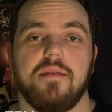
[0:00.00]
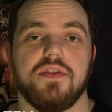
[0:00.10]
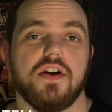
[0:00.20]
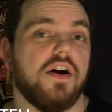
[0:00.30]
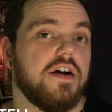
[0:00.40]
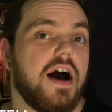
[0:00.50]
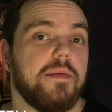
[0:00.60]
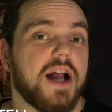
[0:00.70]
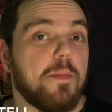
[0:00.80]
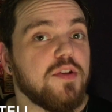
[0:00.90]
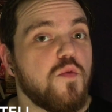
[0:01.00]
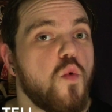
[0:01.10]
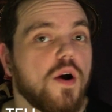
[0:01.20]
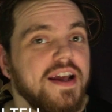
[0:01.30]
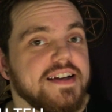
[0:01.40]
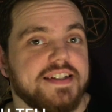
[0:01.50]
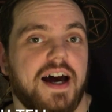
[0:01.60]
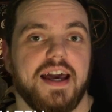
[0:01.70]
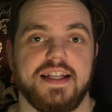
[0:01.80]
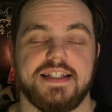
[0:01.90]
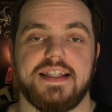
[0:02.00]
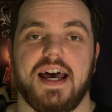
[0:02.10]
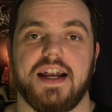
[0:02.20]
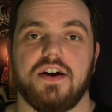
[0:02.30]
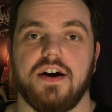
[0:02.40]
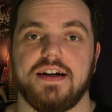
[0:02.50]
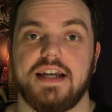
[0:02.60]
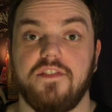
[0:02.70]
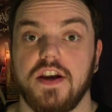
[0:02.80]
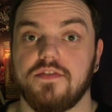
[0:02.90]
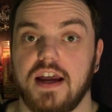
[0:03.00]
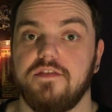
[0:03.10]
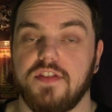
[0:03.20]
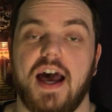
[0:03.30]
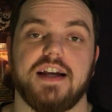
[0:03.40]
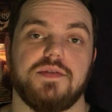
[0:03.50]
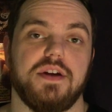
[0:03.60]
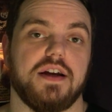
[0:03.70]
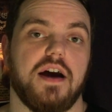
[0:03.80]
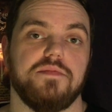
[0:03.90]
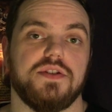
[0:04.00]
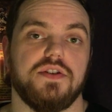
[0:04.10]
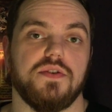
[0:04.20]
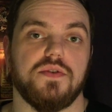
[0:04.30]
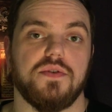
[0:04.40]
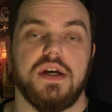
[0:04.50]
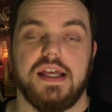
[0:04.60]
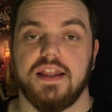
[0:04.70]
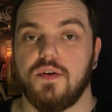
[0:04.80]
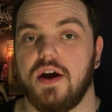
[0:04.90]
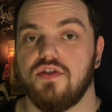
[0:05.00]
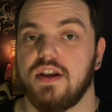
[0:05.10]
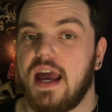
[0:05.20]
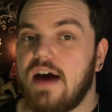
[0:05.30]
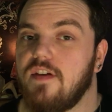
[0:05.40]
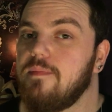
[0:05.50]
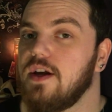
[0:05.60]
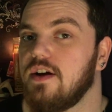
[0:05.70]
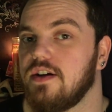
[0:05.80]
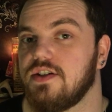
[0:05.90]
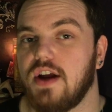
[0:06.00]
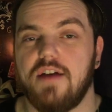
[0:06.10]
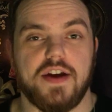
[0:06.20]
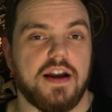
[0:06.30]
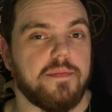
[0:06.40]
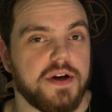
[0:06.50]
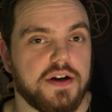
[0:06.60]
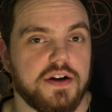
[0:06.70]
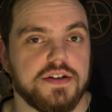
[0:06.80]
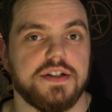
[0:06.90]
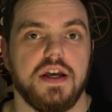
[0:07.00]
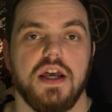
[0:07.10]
There are a couple of warning signs that are definite red flags when it comes to the question, have I been cursed or have I not been cursed?